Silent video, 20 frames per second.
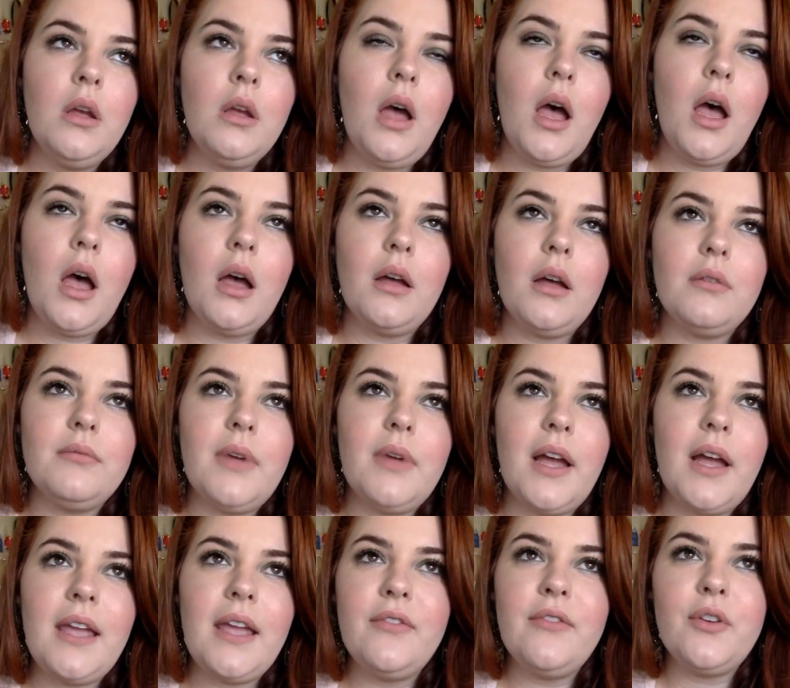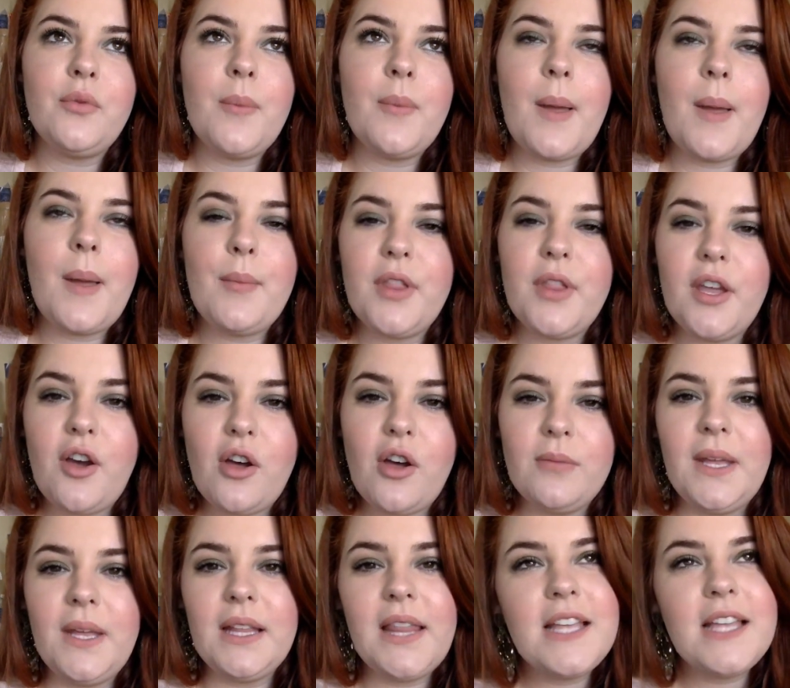I even remember they called
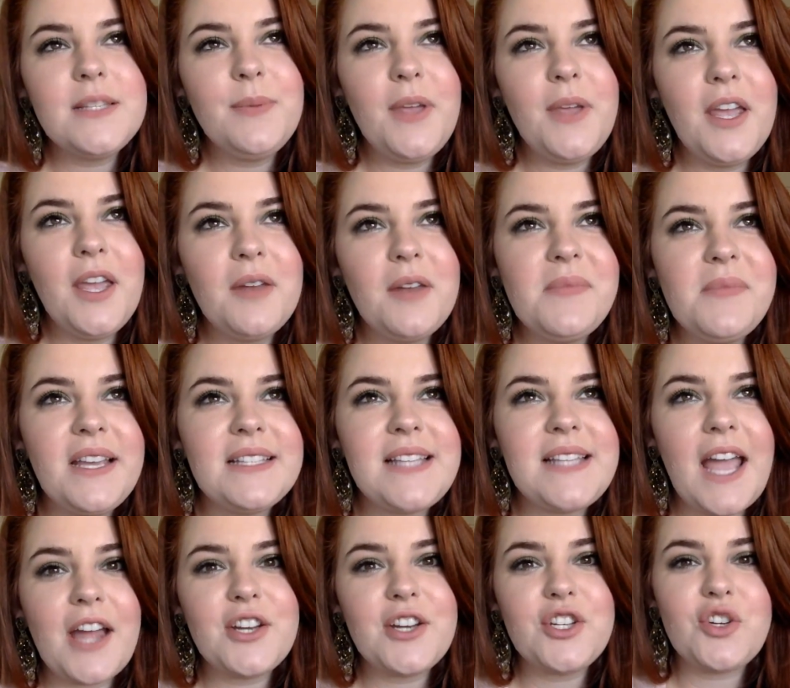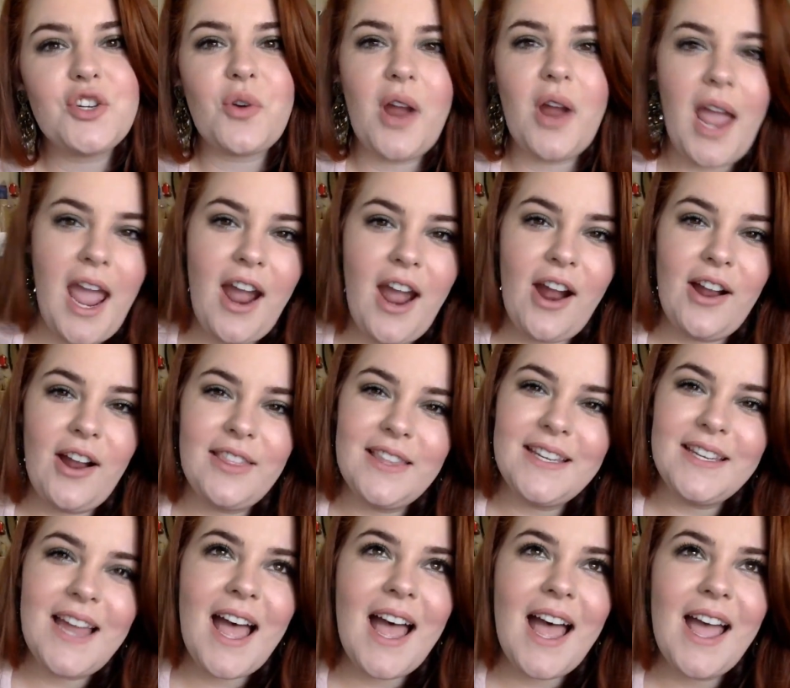me a lesbian because I had short hair at the
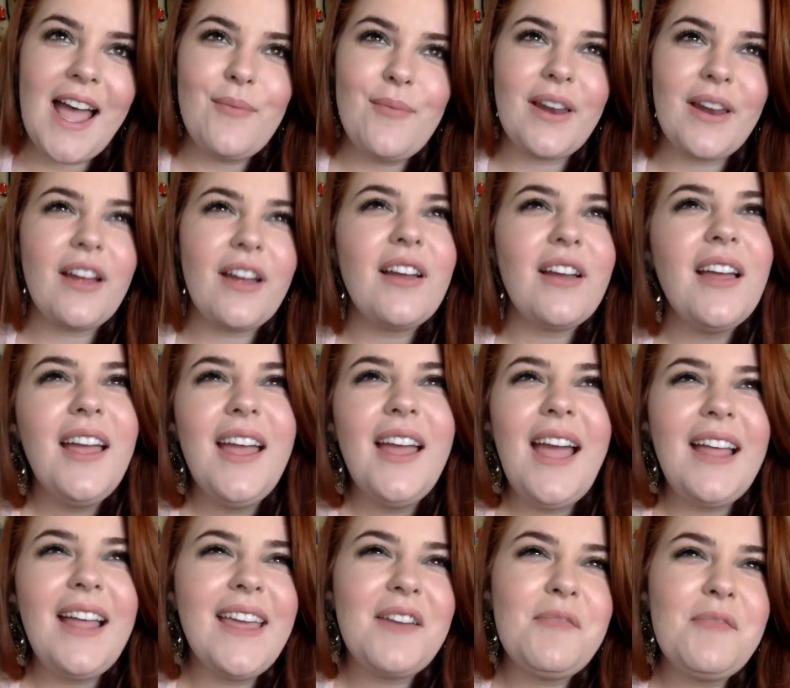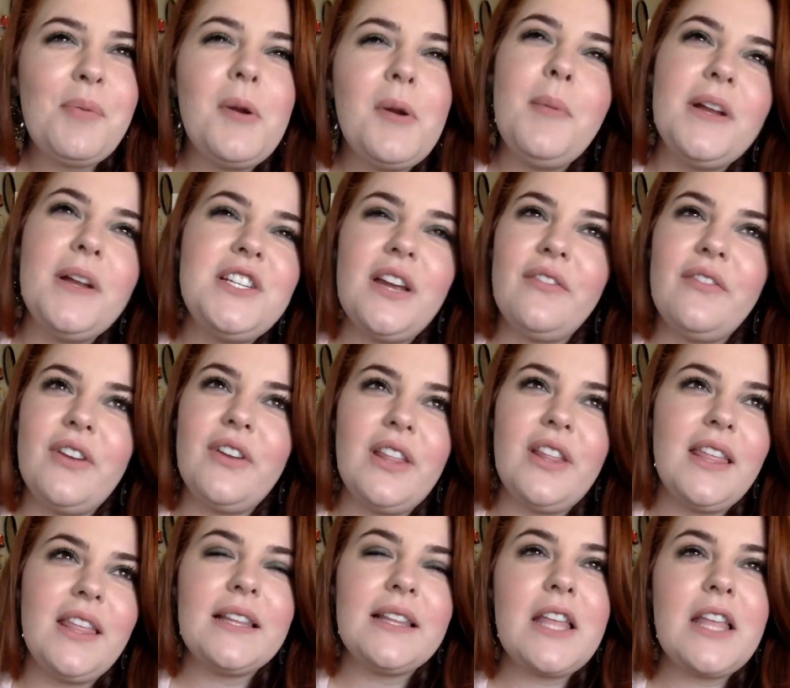time, and I like pretty much
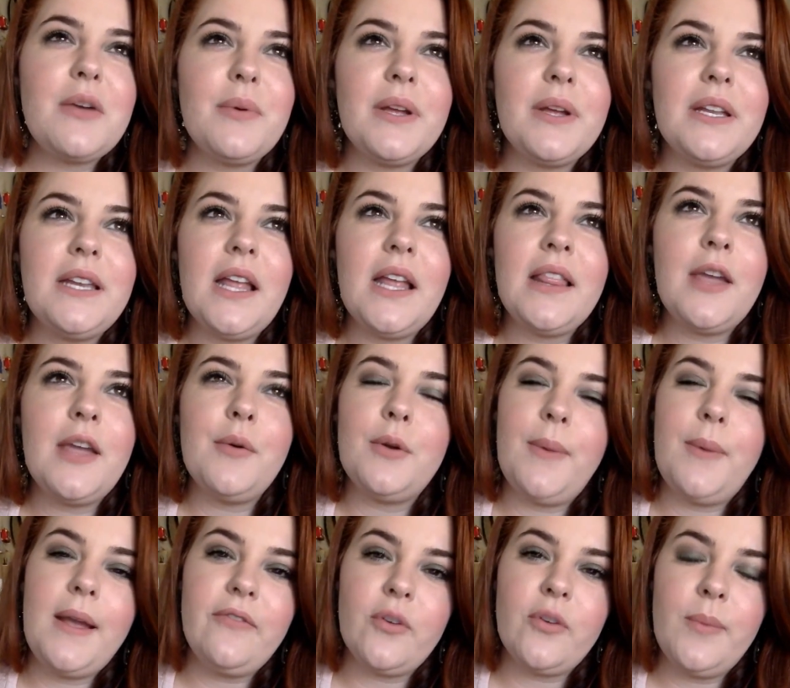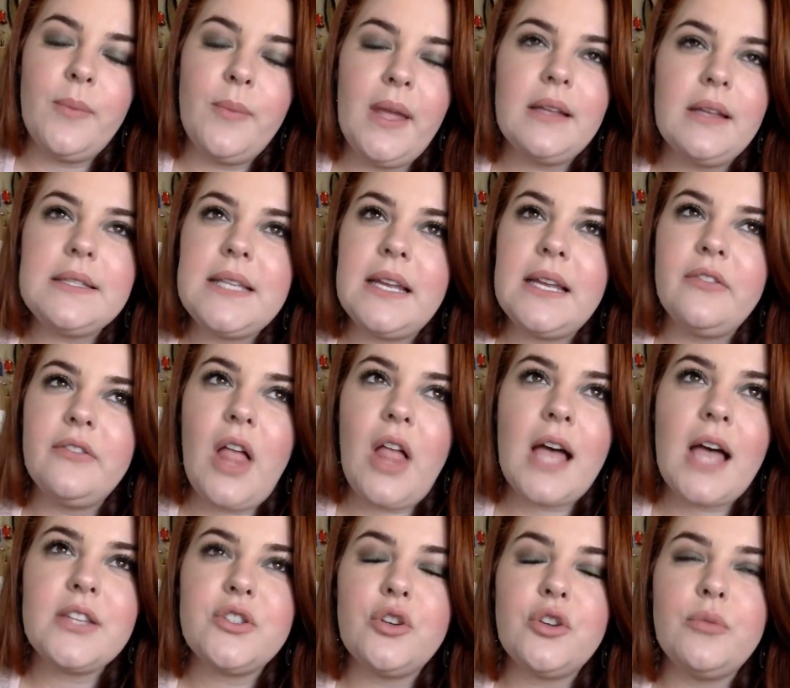everything. They would wait for me outside of
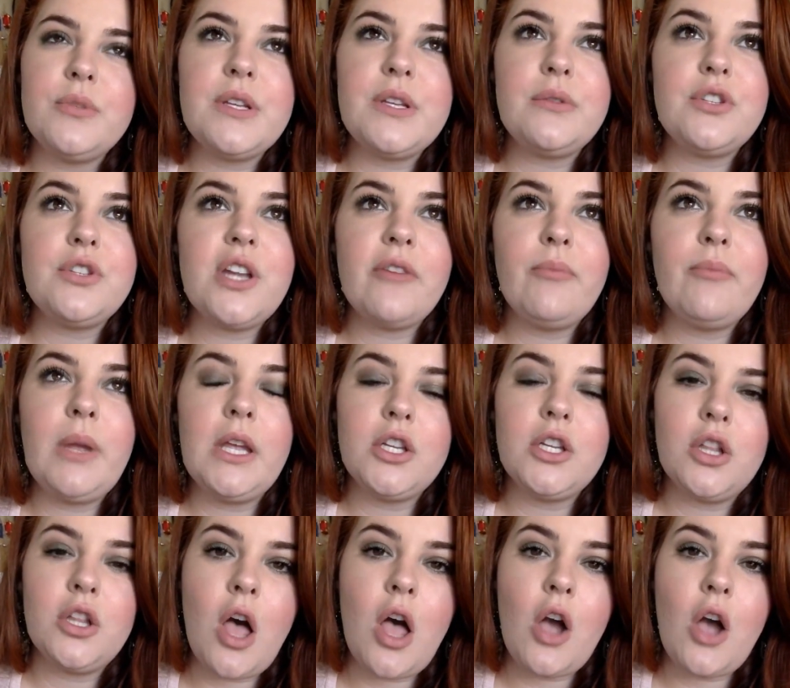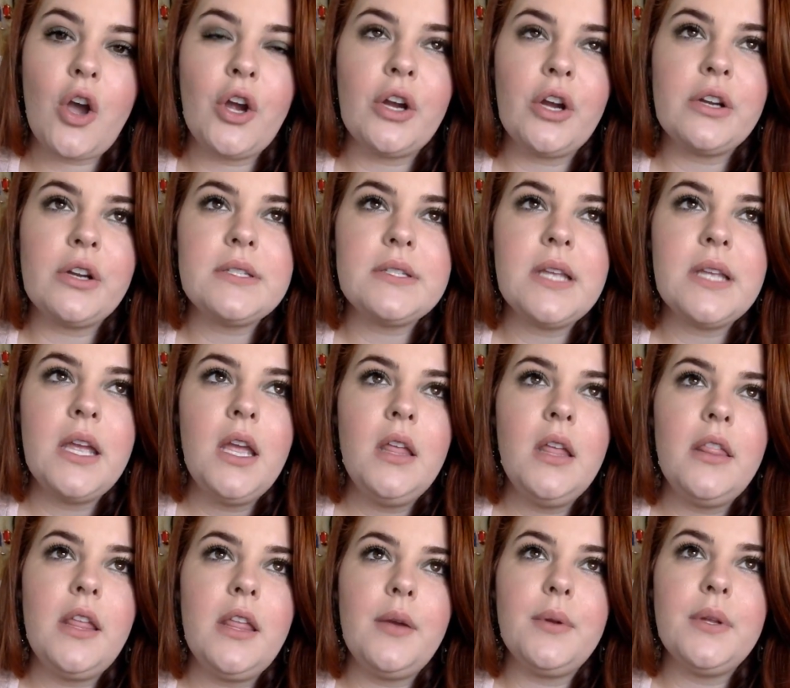classrooms. They would shove me into lockers.
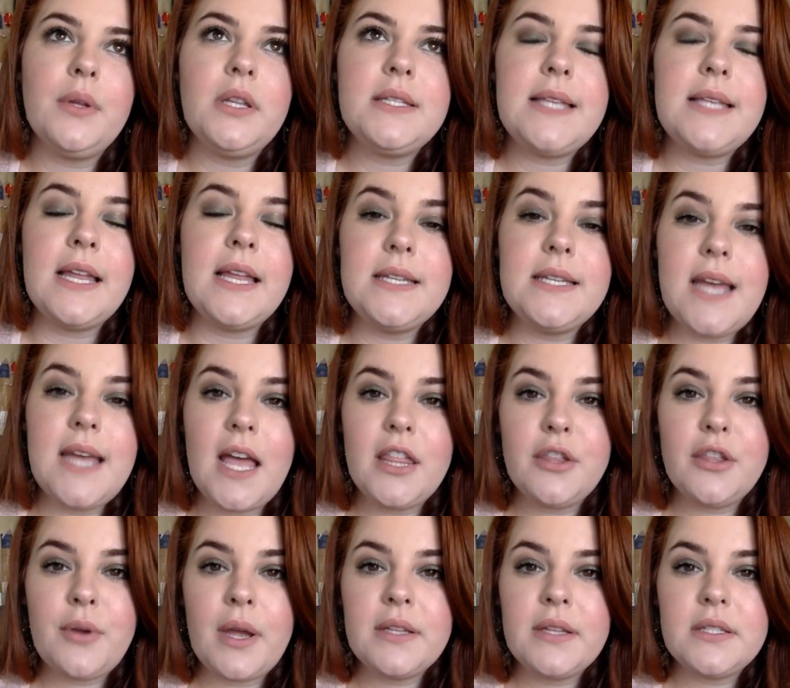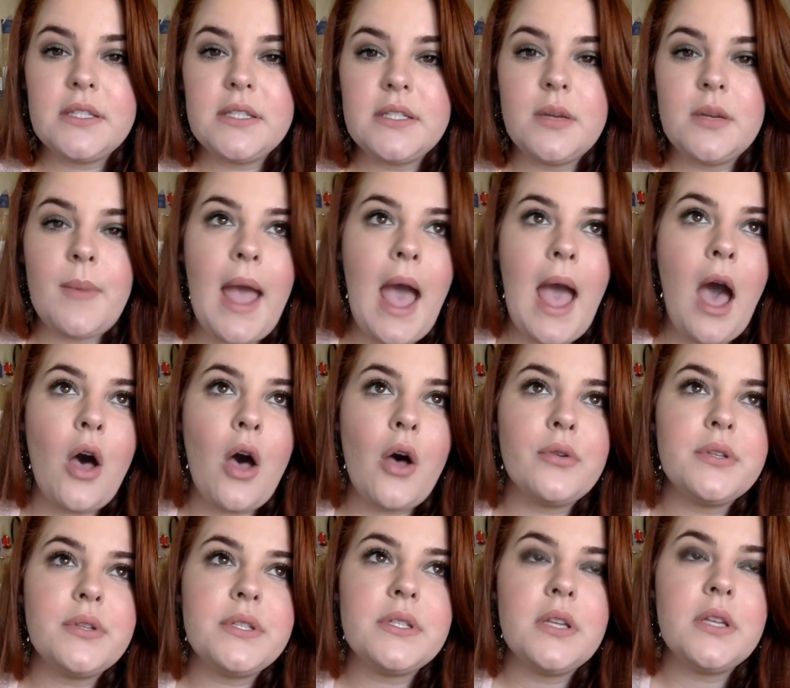They would send death threats to my
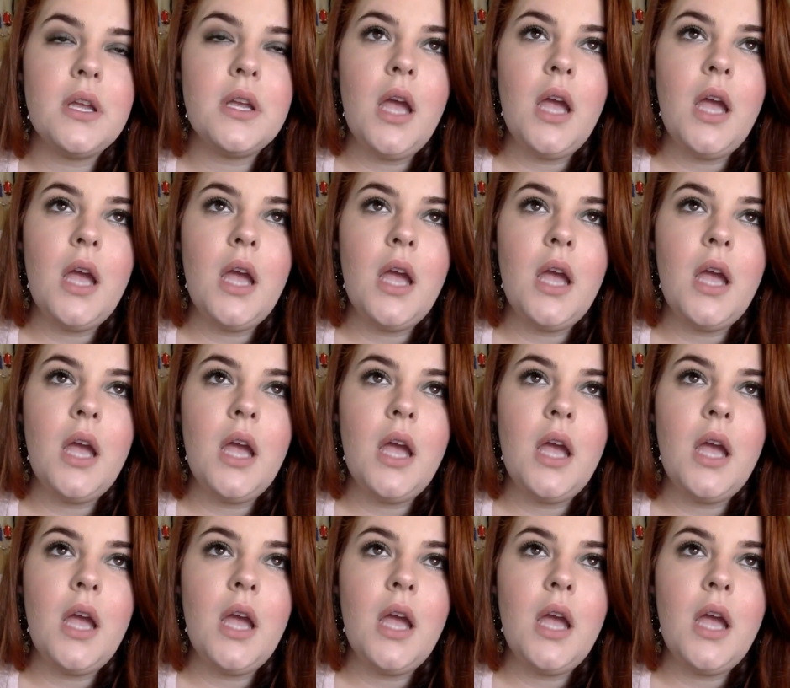house.